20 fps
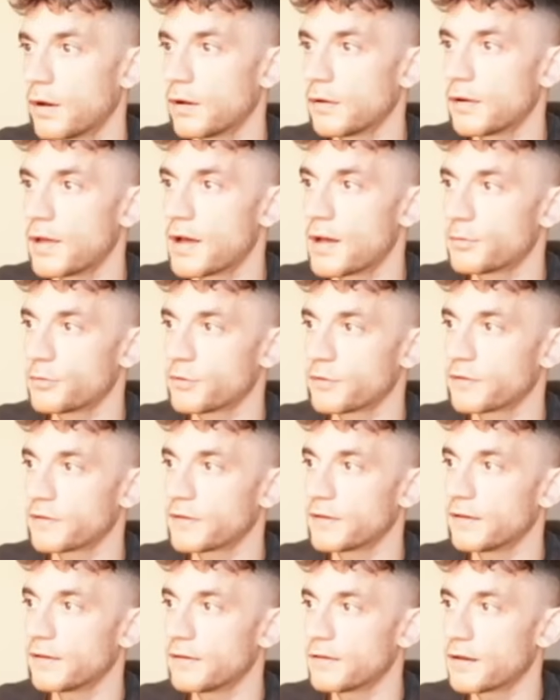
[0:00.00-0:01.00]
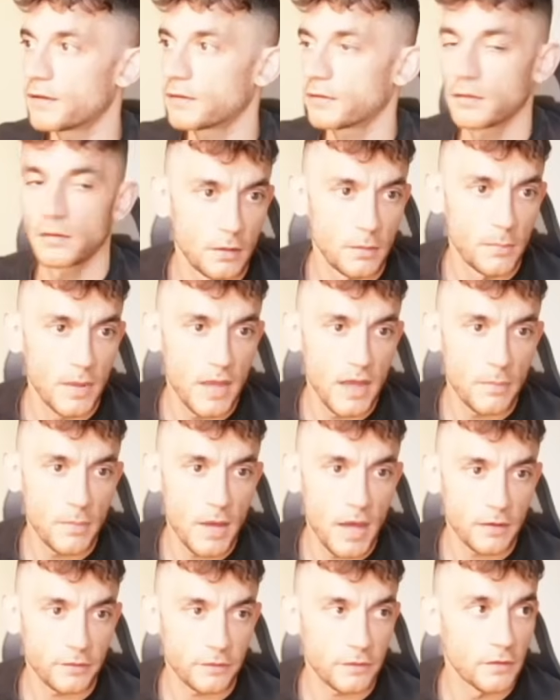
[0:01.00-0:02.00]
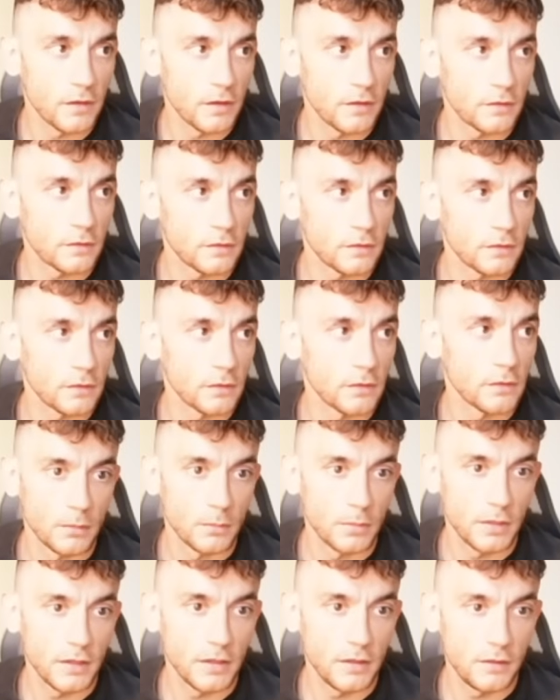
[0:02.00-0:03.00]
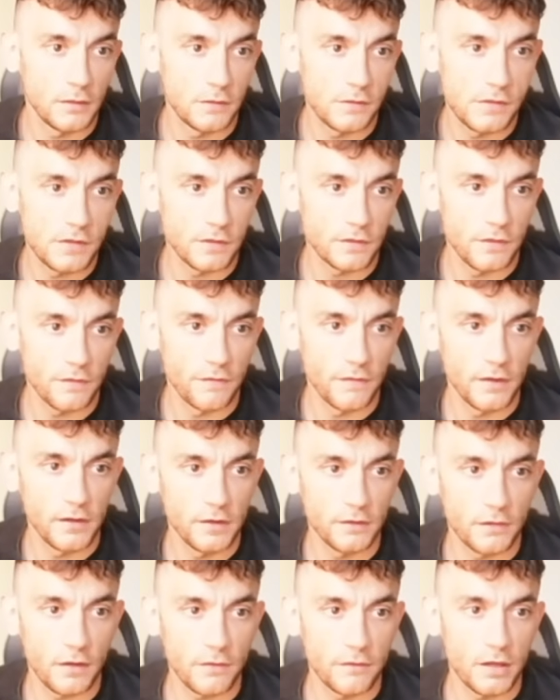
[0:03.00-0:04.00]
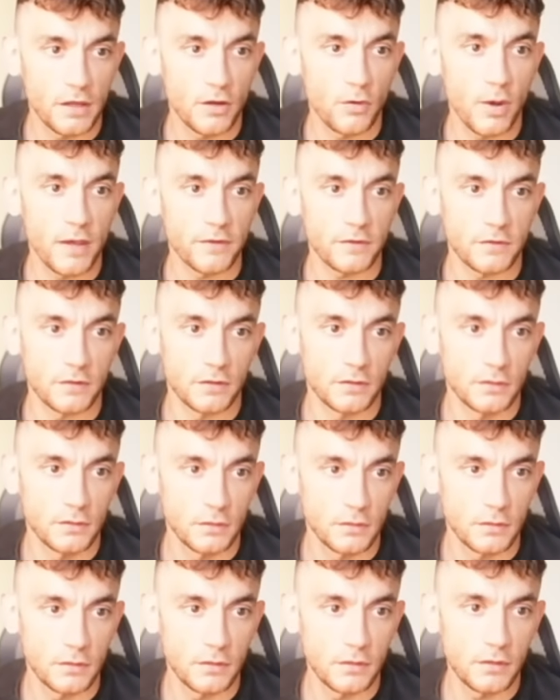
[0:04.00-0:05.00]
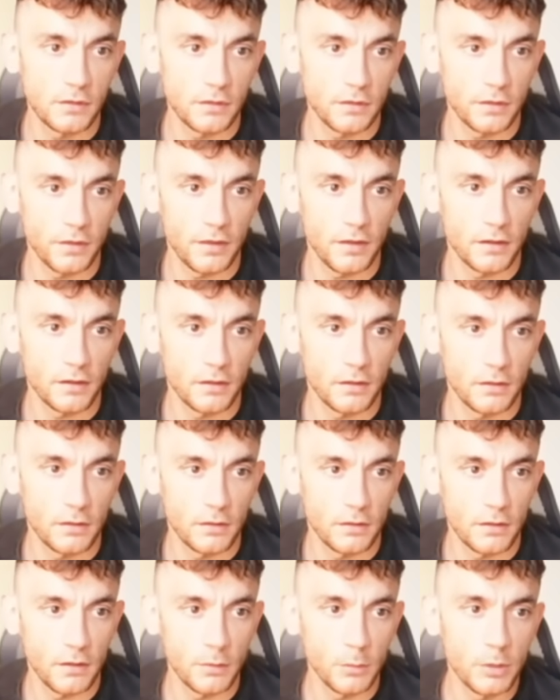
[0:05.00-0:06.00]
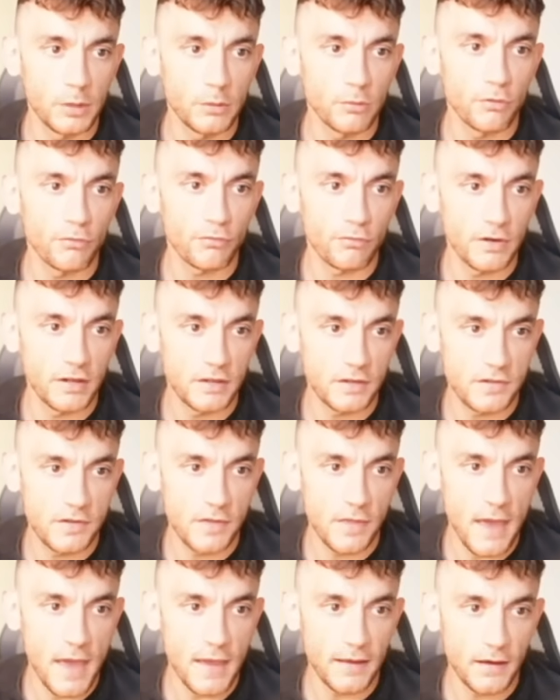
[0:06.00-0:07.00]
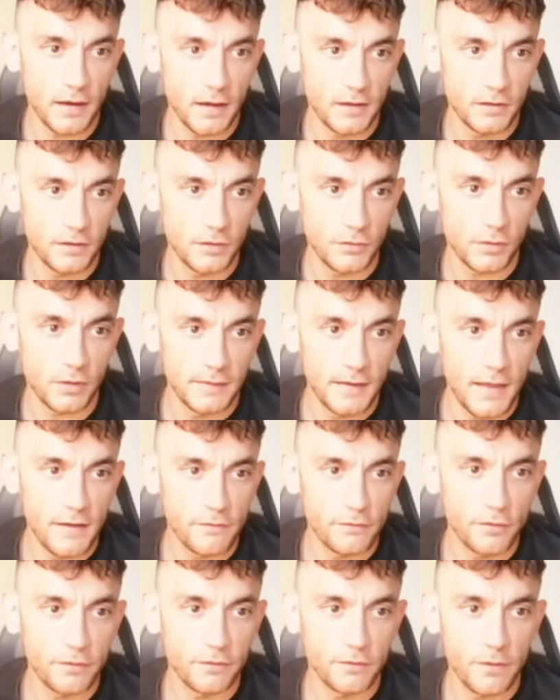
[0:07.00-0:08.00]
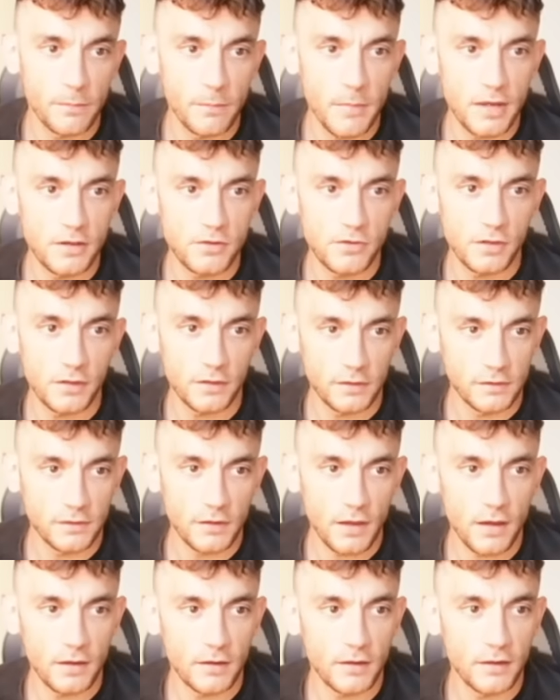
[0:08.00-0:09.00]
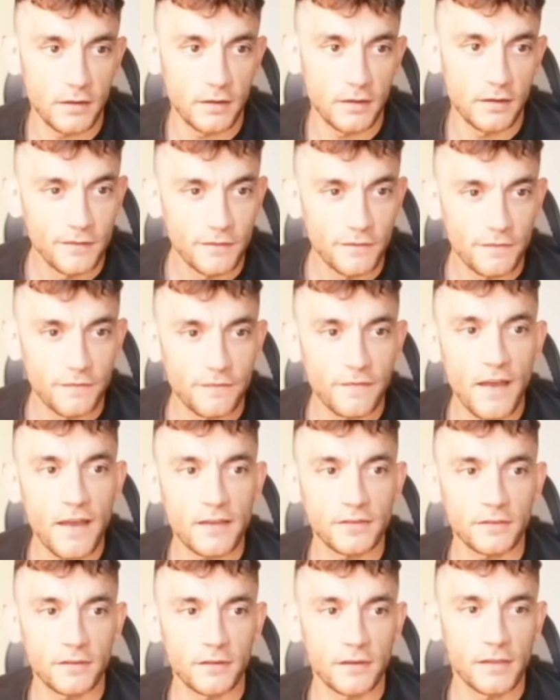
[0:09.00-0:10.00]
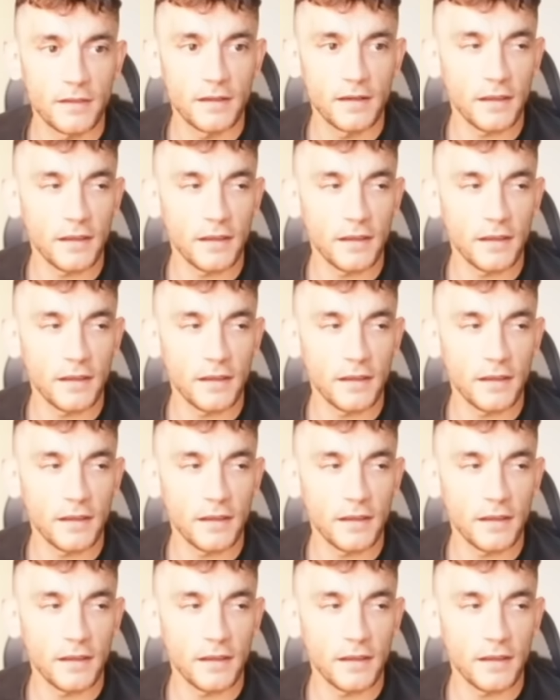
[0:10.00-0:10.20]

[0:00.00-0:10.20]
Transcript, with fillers: Ollama is nearly done. Better Mass says, please, just a philosophic question. Do you think that we will reach the A I degree level of the Matrix saga faster than